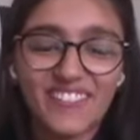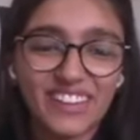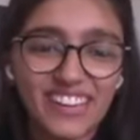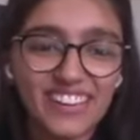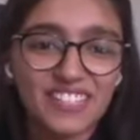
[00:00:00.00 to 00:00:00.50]

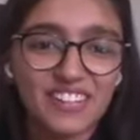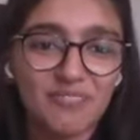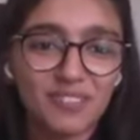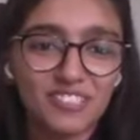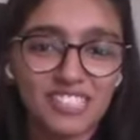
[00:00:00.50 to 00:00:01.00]
Okay,
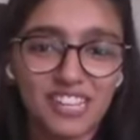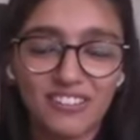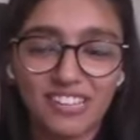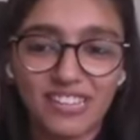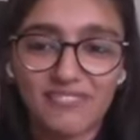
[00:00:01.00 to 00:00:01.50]
so I'm going to
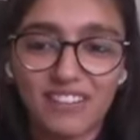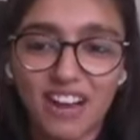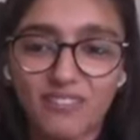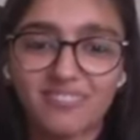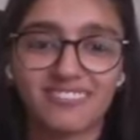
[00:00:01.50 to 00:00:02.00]
take your leave
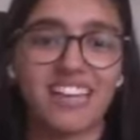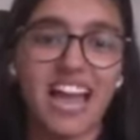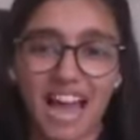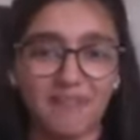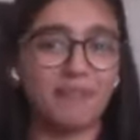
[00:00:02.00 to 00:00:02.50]
now.
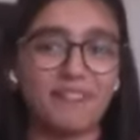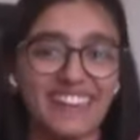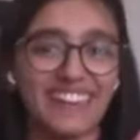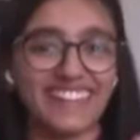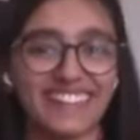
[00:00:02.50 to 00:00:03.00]
Happy
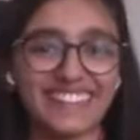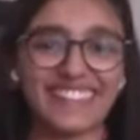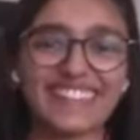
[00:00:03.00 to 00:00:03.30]
baking.